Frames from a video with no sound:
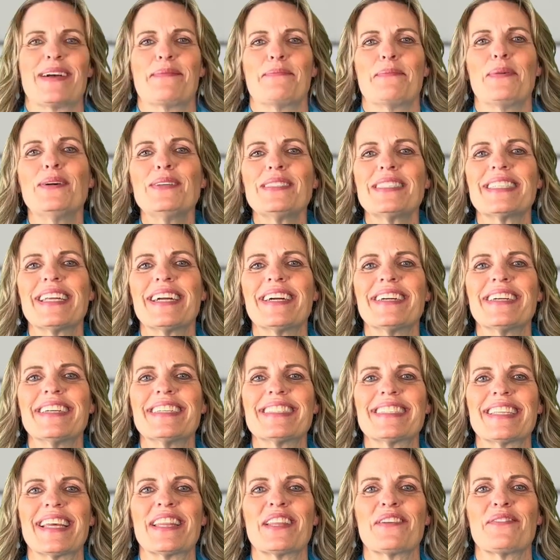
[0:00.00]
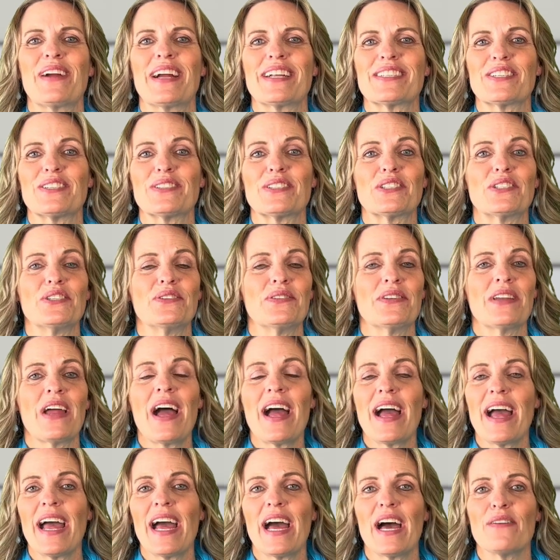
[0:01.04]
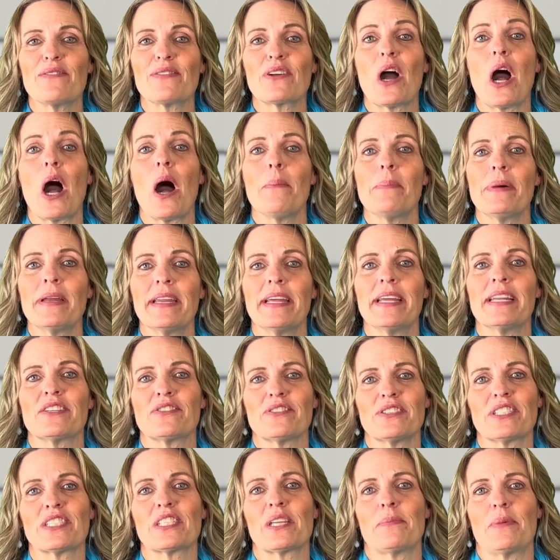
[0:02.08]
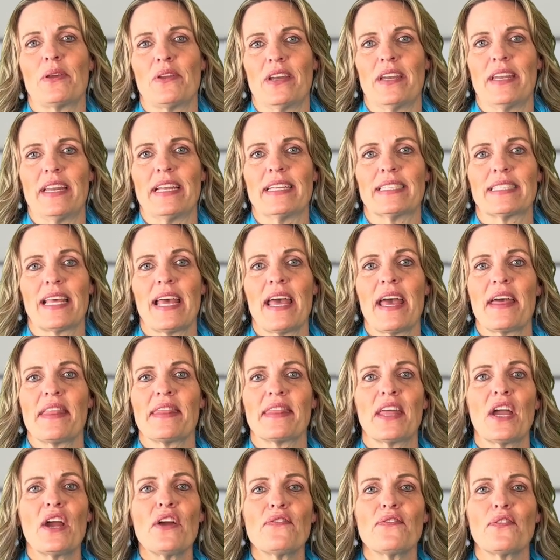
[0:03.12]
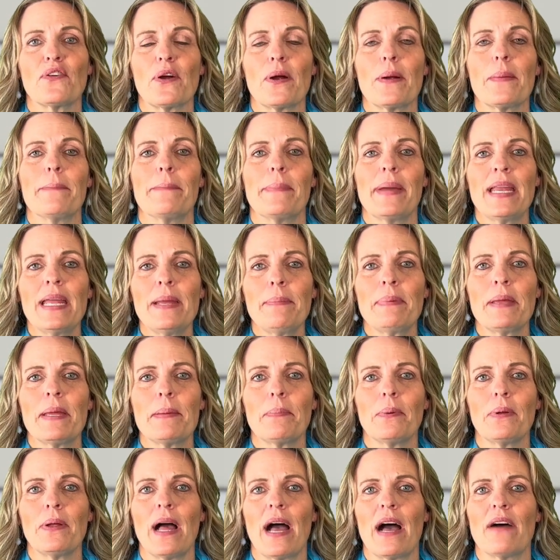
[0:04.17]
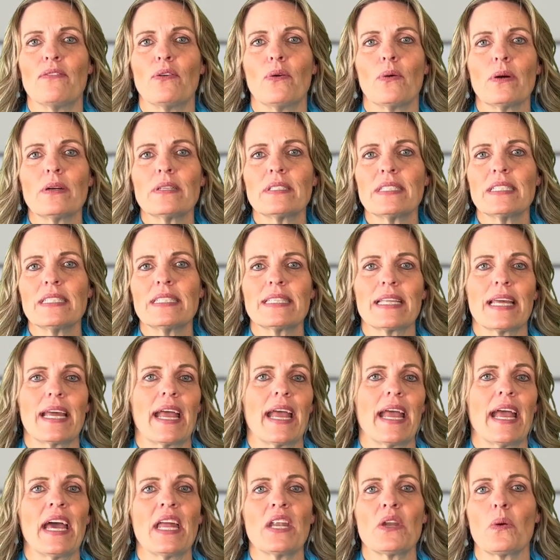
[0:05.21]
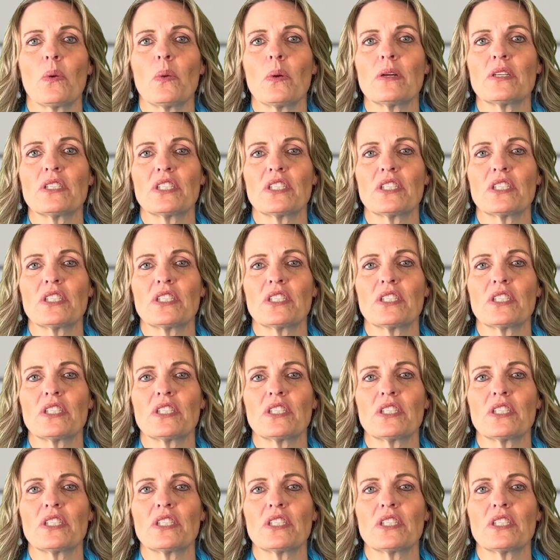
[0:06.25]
Most areas in the Ranchos do not have common interest communities. Therefore, many people have horses and/or